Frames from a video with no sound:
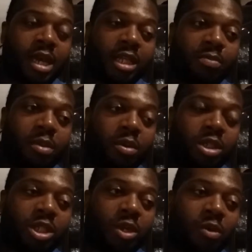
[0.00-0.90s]
As
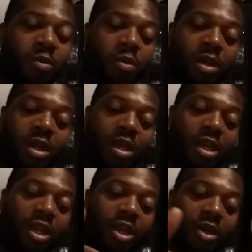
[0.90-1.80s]
opposed to,
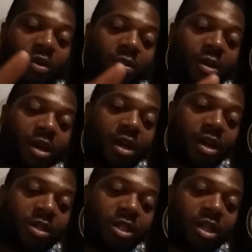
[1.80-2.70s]
you know,
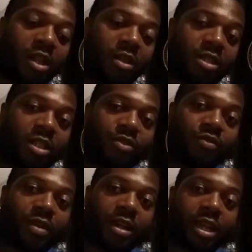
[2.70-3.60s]
hundred dollars this
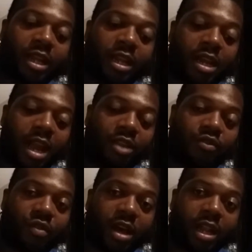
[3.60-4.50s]
Friday,
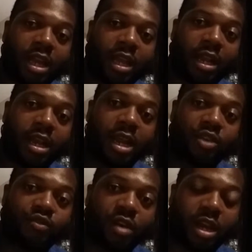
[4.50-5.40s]
next Friday,
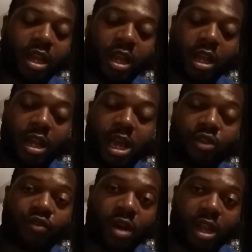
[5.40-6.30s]
next Friday,
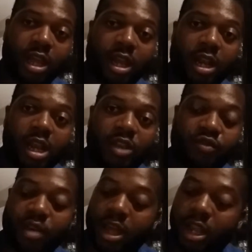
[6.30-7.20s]
next Friday,
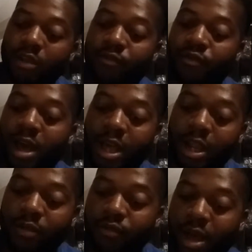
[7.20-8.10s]
next Friday,
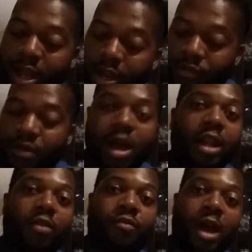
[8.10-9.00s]
Friday, Friday,
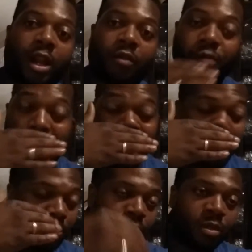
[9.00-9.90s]
Friday, Friday,
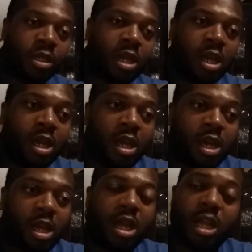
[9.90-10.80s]
Friday.
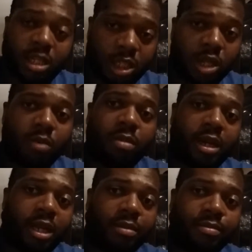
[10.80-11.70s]
It's slow
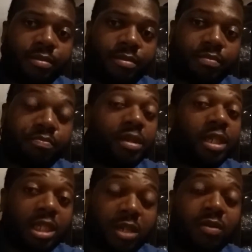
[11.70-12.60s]
money,
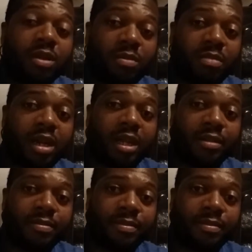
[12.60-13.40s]
but it's still good money.